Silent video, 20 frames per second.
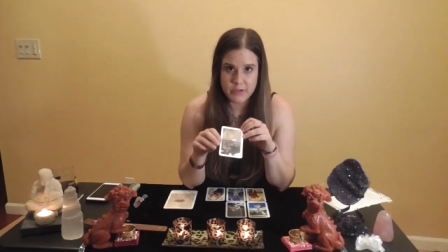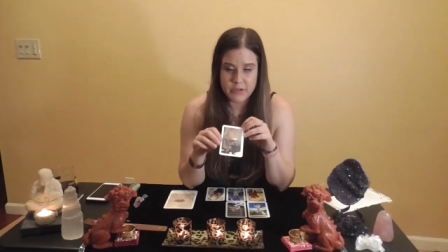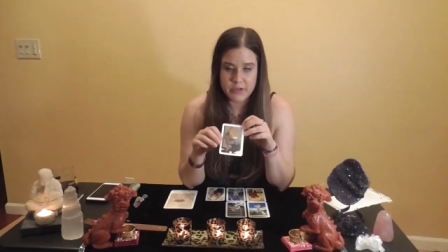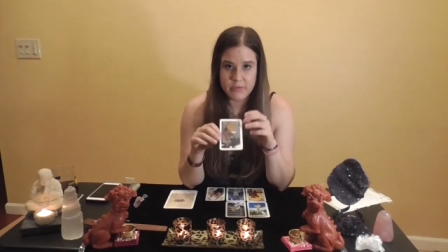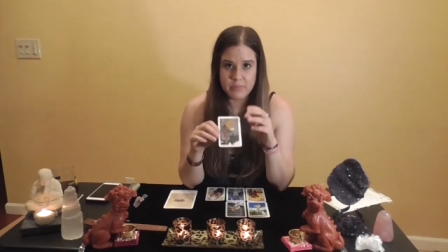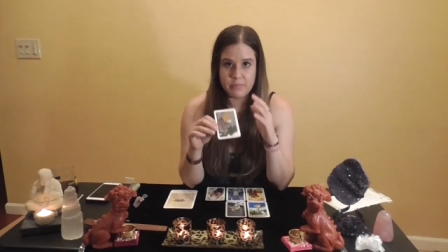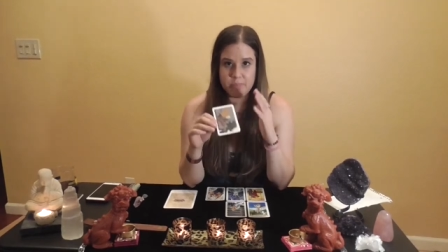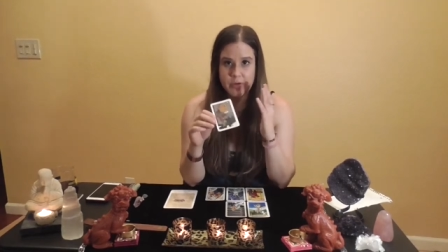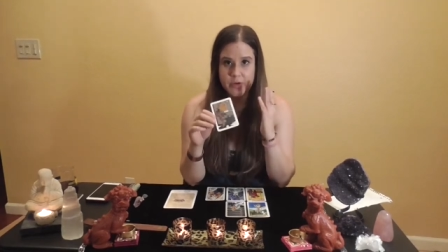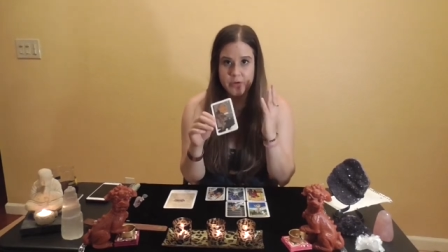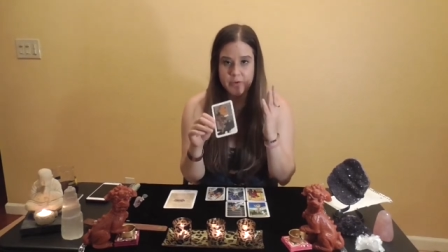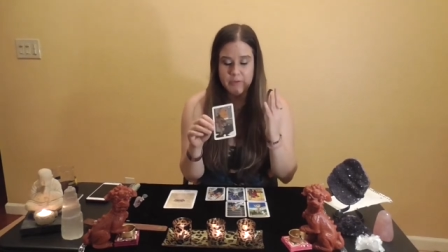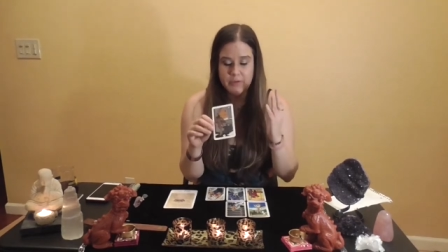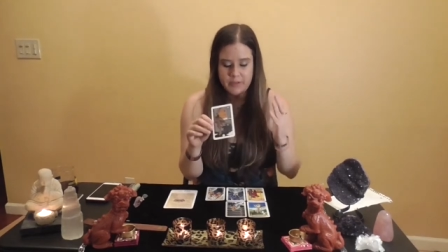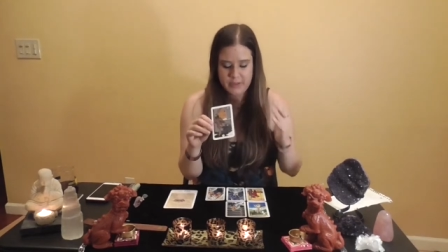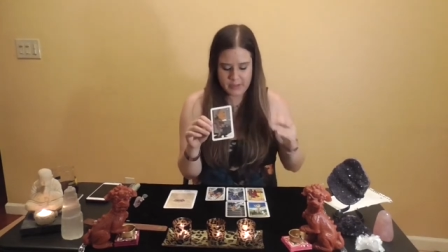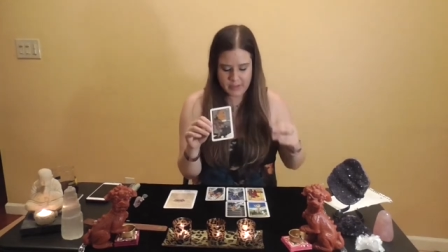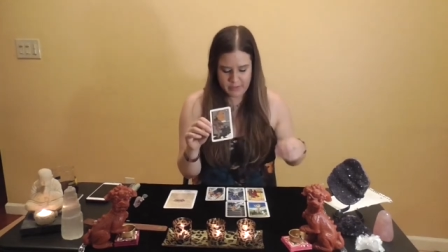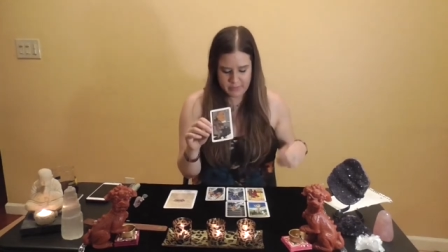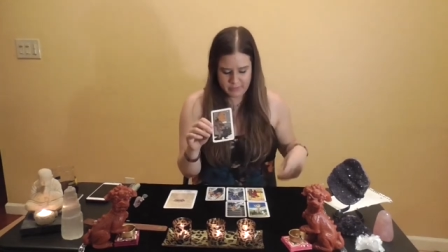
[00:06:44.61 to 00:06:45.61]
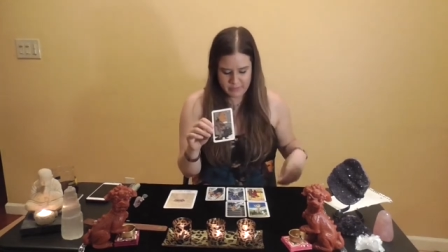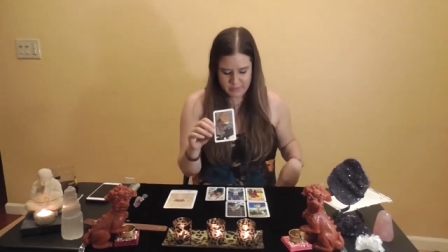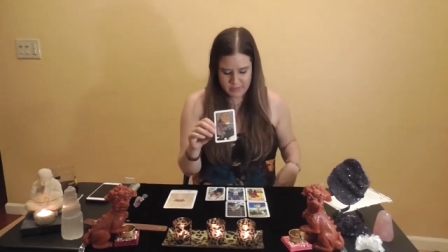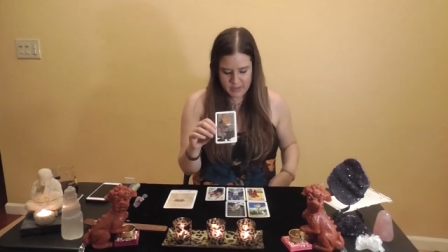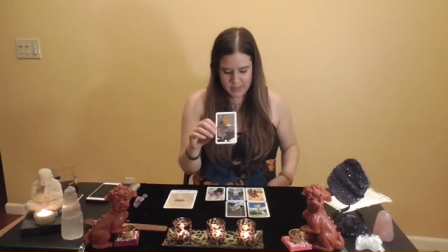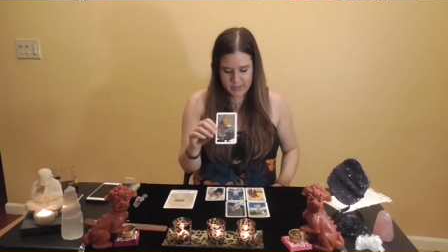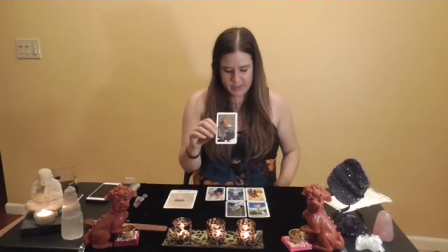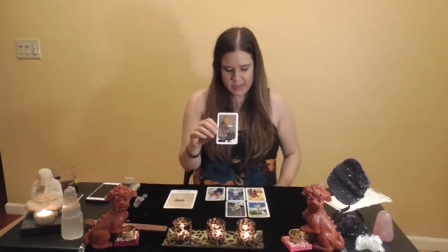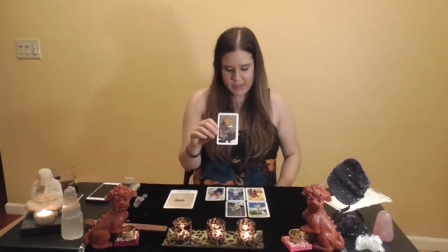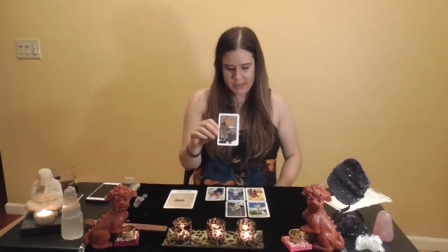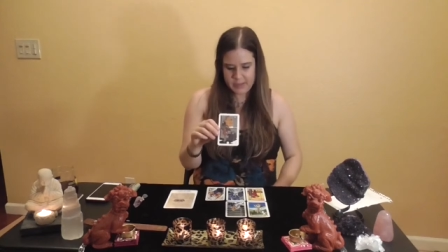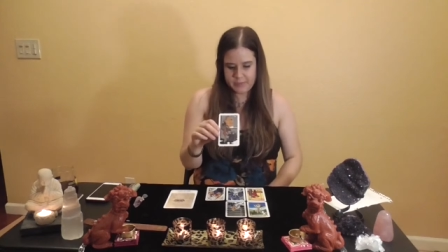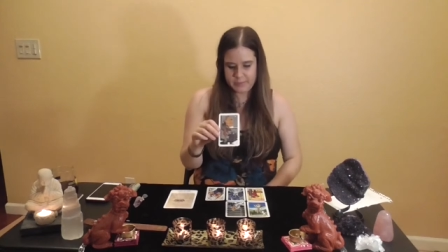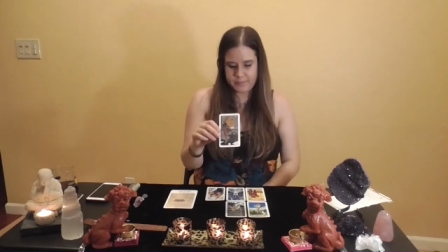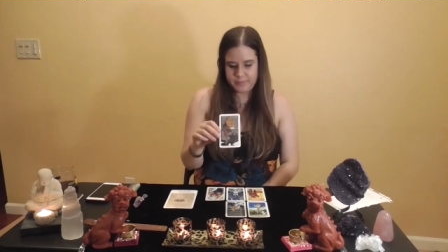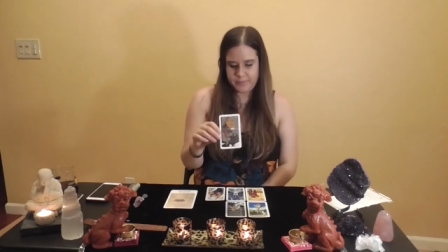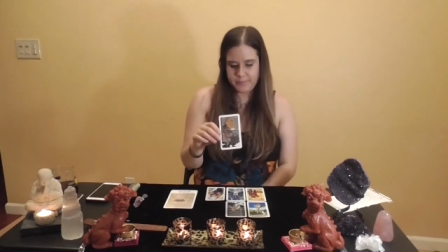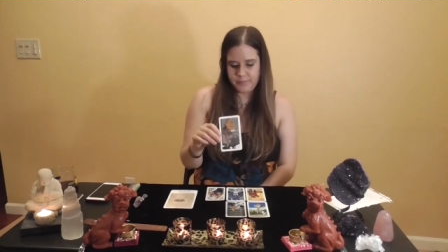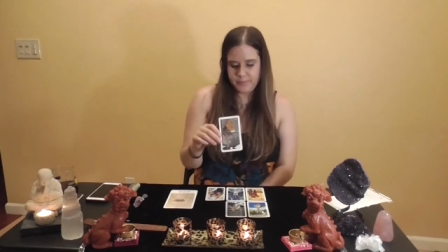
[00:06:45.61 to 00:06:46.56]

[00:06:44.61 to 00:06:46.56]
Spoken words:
You both are feeling,